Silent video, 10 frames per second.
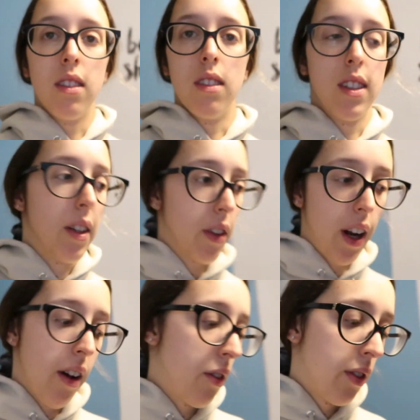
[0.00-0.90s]
and
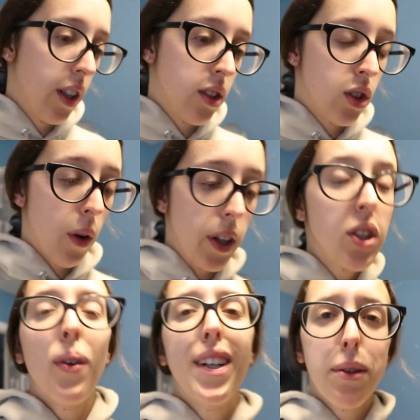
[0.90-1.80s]
different outfits so i
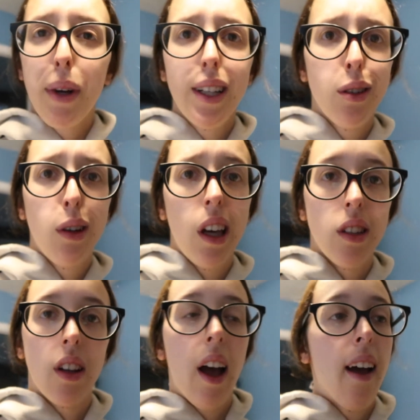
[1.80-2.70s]
just wanted to bring a
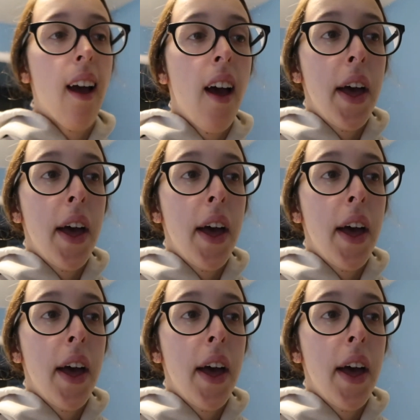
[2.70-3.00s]
suitcase okay